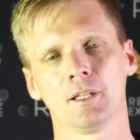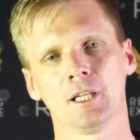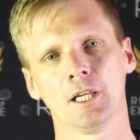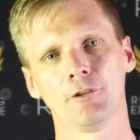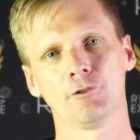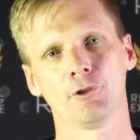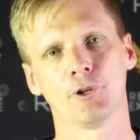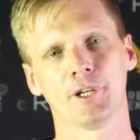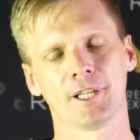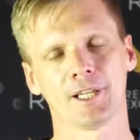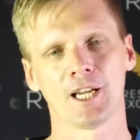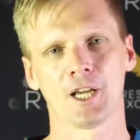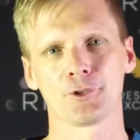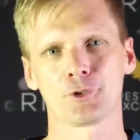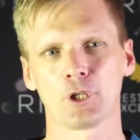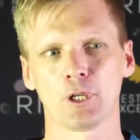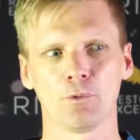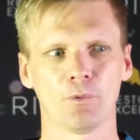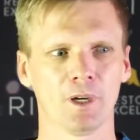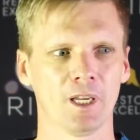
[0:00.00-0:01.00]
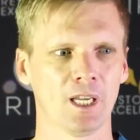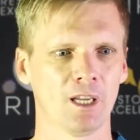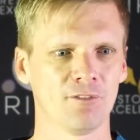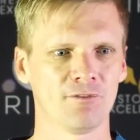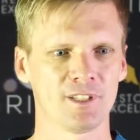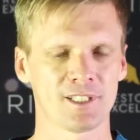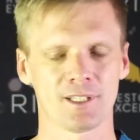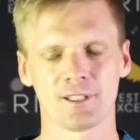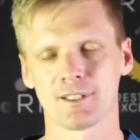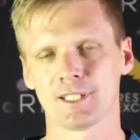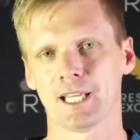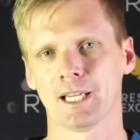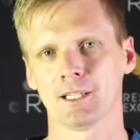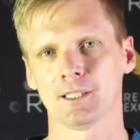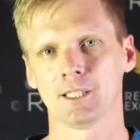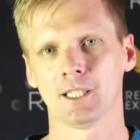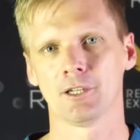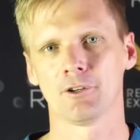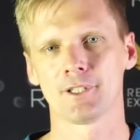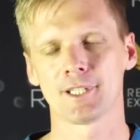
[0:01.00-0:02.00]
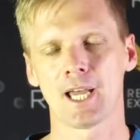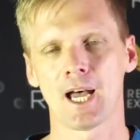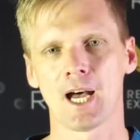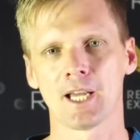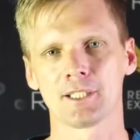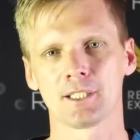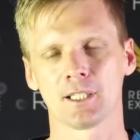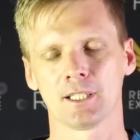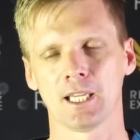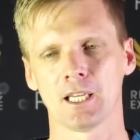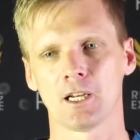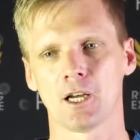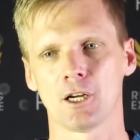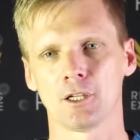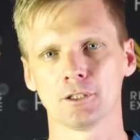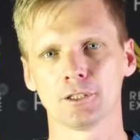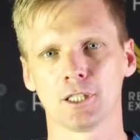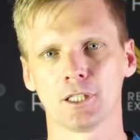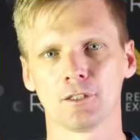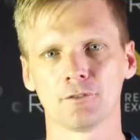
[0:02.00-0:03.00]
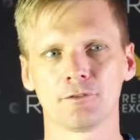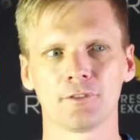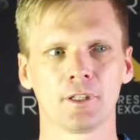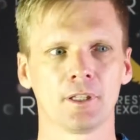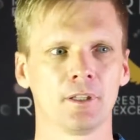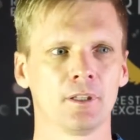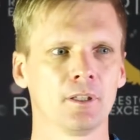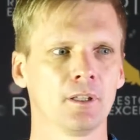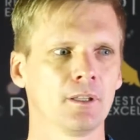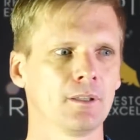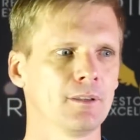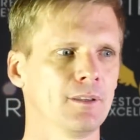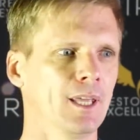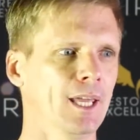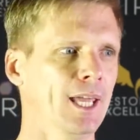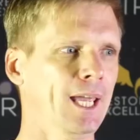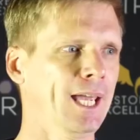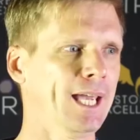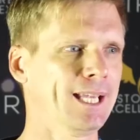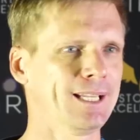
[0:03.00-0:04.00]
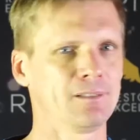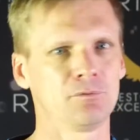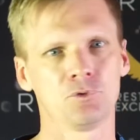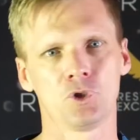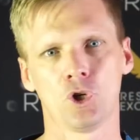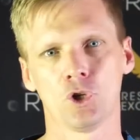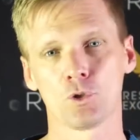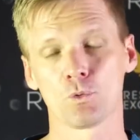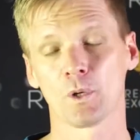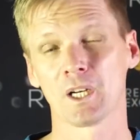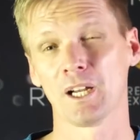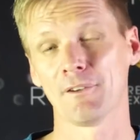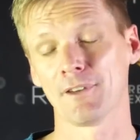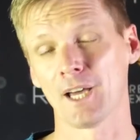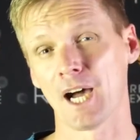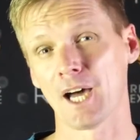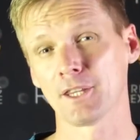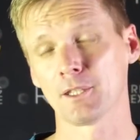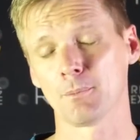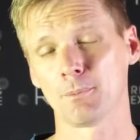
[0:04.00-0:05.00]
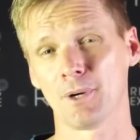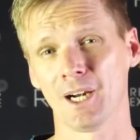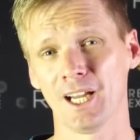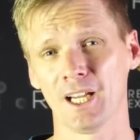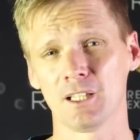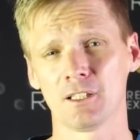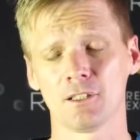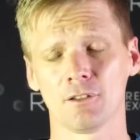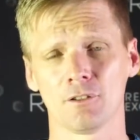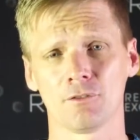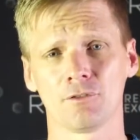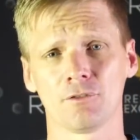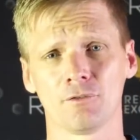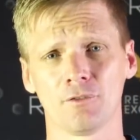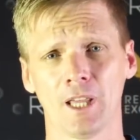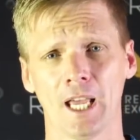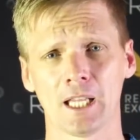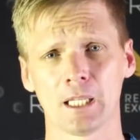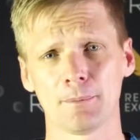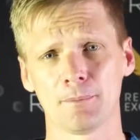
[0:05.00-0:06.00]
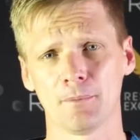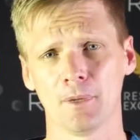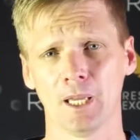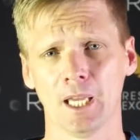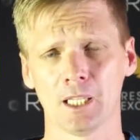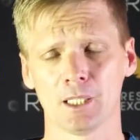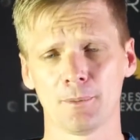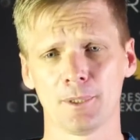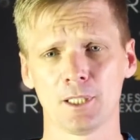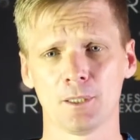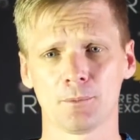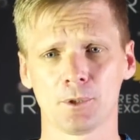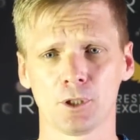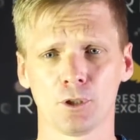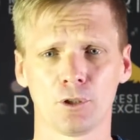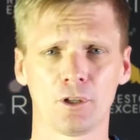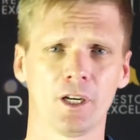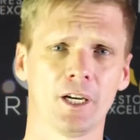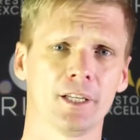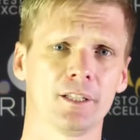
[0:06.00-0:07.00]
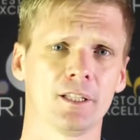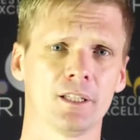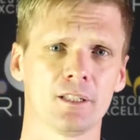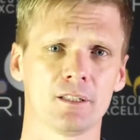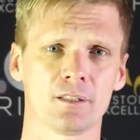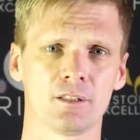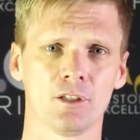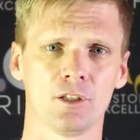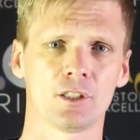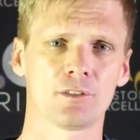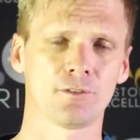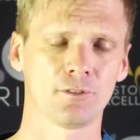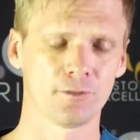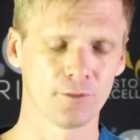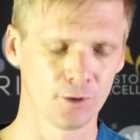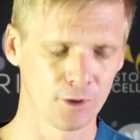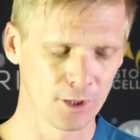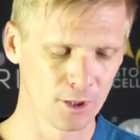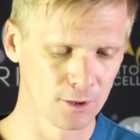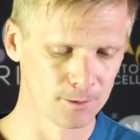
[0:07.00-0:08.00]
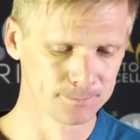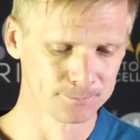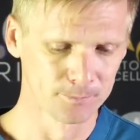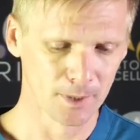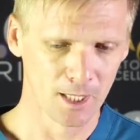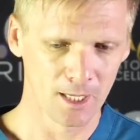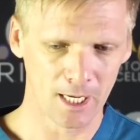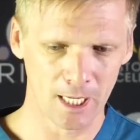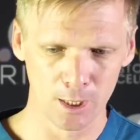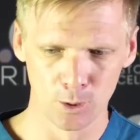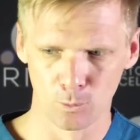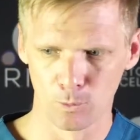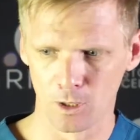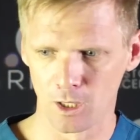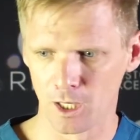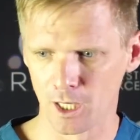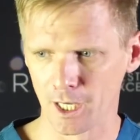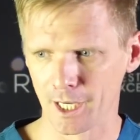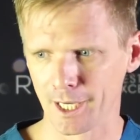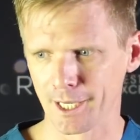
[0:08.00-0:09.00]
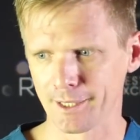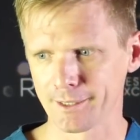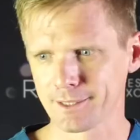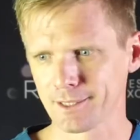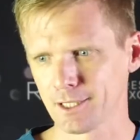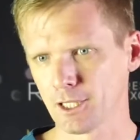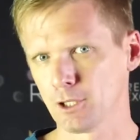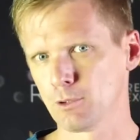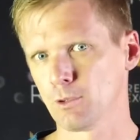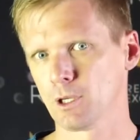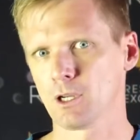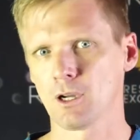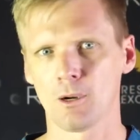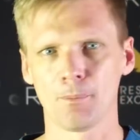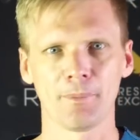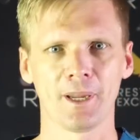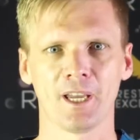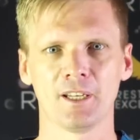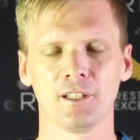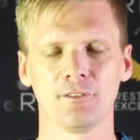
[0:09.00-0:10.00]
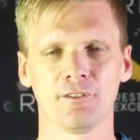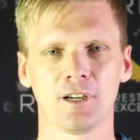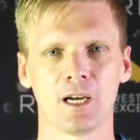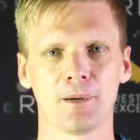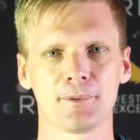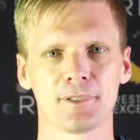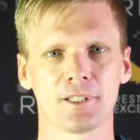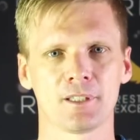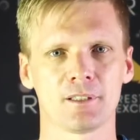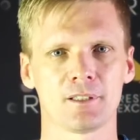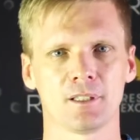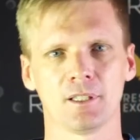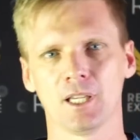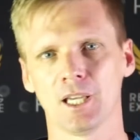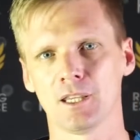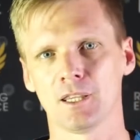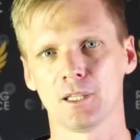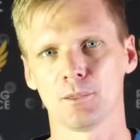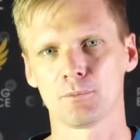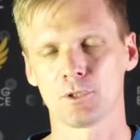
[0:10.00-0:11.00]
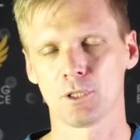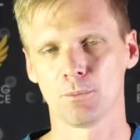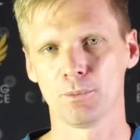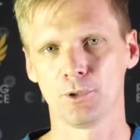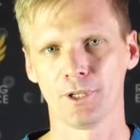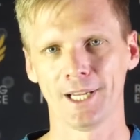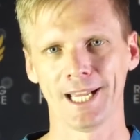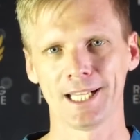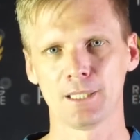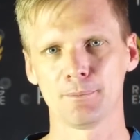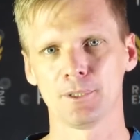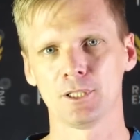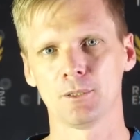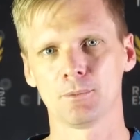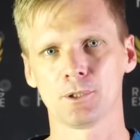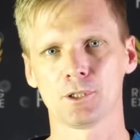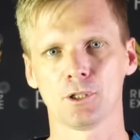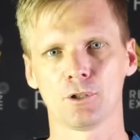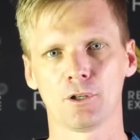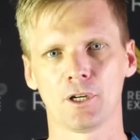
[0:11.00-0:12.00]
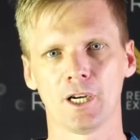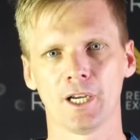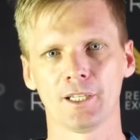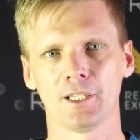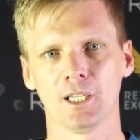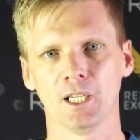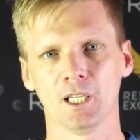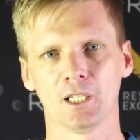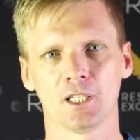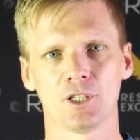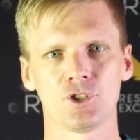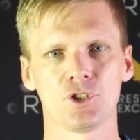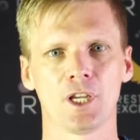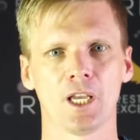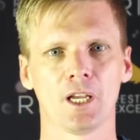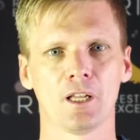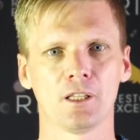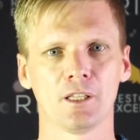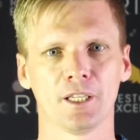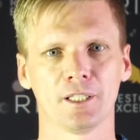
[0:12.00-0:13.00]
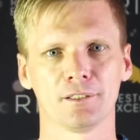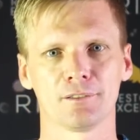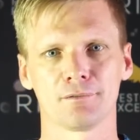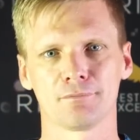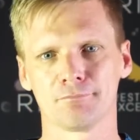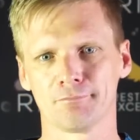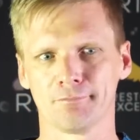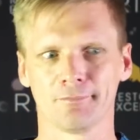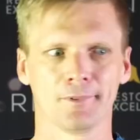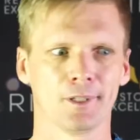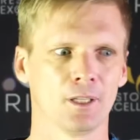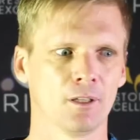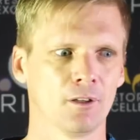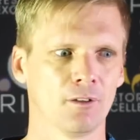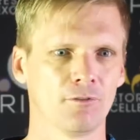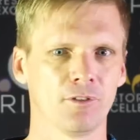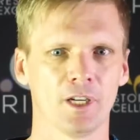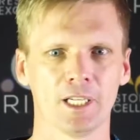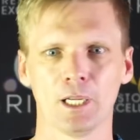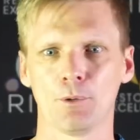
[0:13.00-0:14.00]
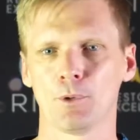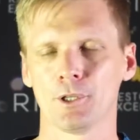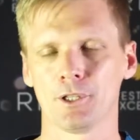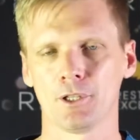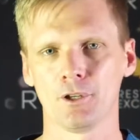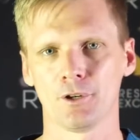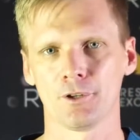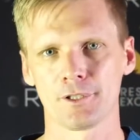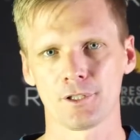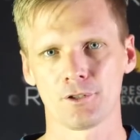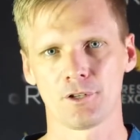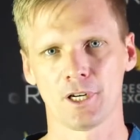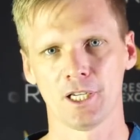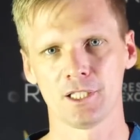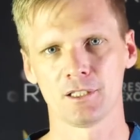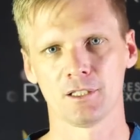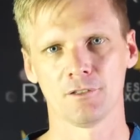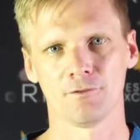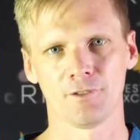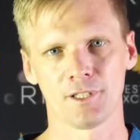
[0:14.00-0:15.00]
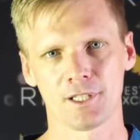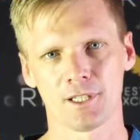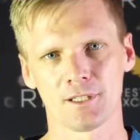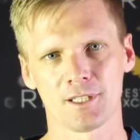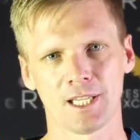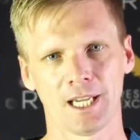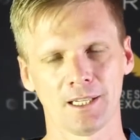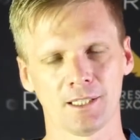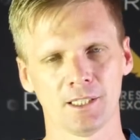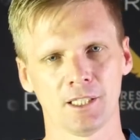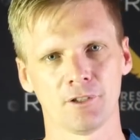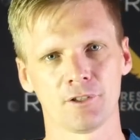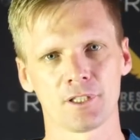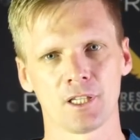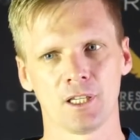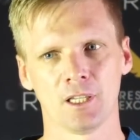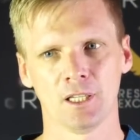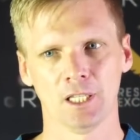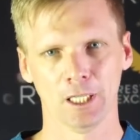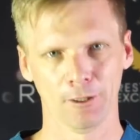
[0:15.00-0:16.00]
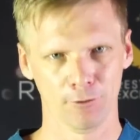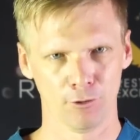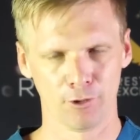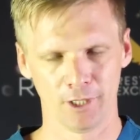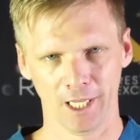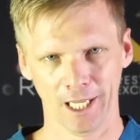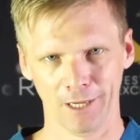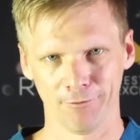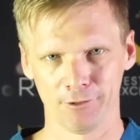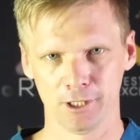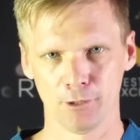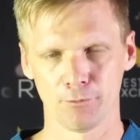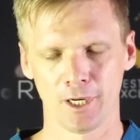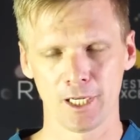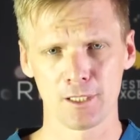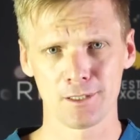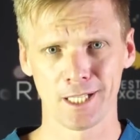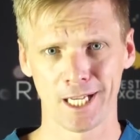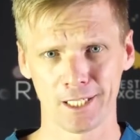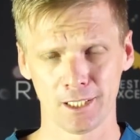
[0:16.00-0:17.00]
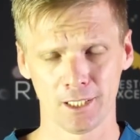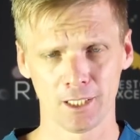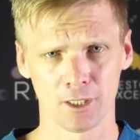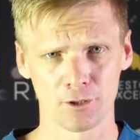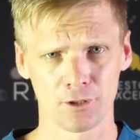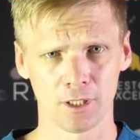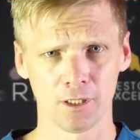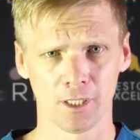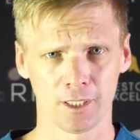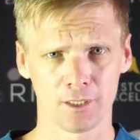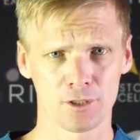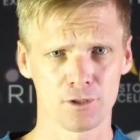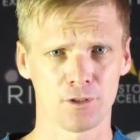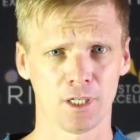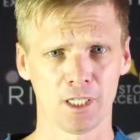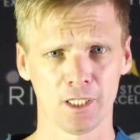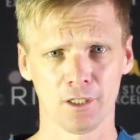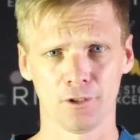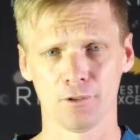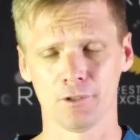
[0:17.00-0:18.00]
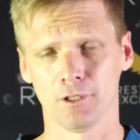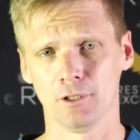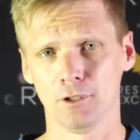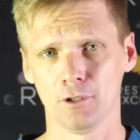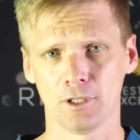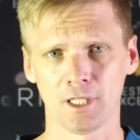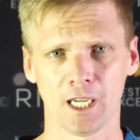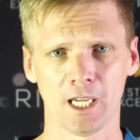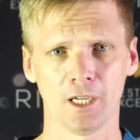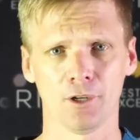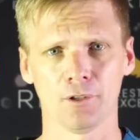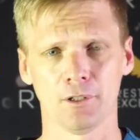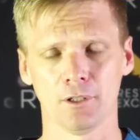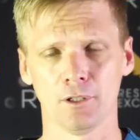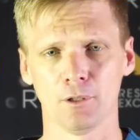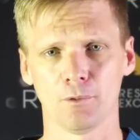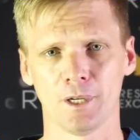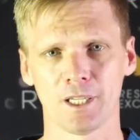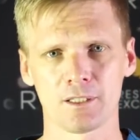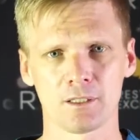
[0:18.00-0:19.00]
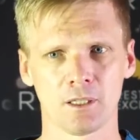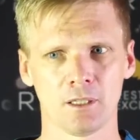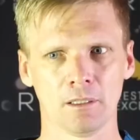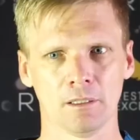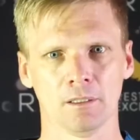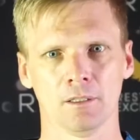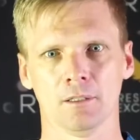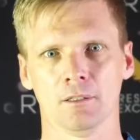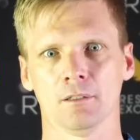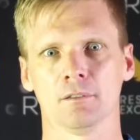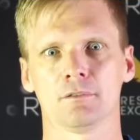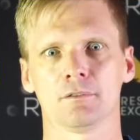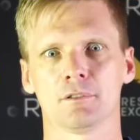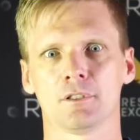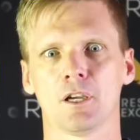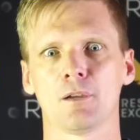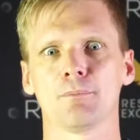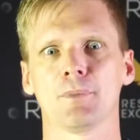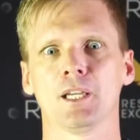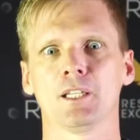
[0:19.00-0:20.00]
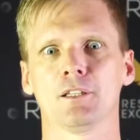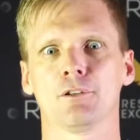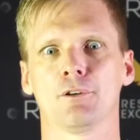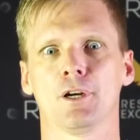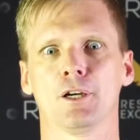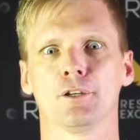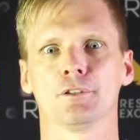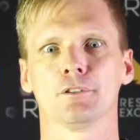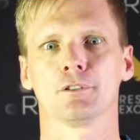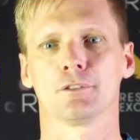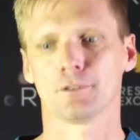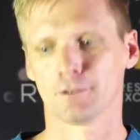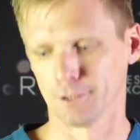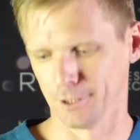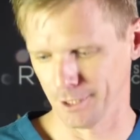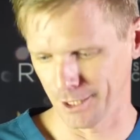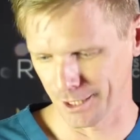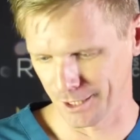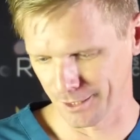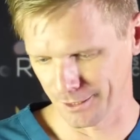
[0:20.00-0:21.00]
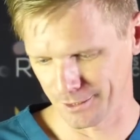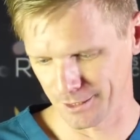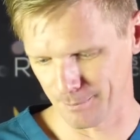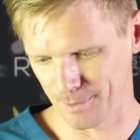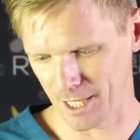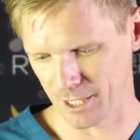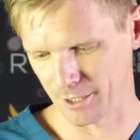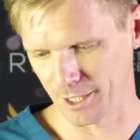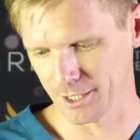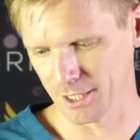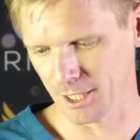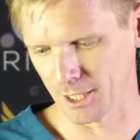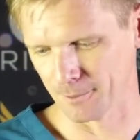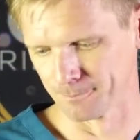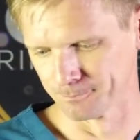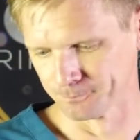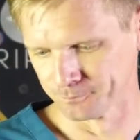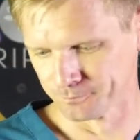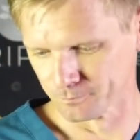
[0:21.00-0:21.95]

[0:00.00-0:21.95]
If you're in a country where Viscostat Clear is hard to get hold of, then use whatever other brand of aluminium chloride is useful for you. Otherwise, go to a compounding pharmacist and get them to put aluminium chloride in a gel and find out what the concentration of Viscostat Clear is. If you're in a heavily regulated country like Australia or the UK or the US, don't make your own, okay? It's a bad idea.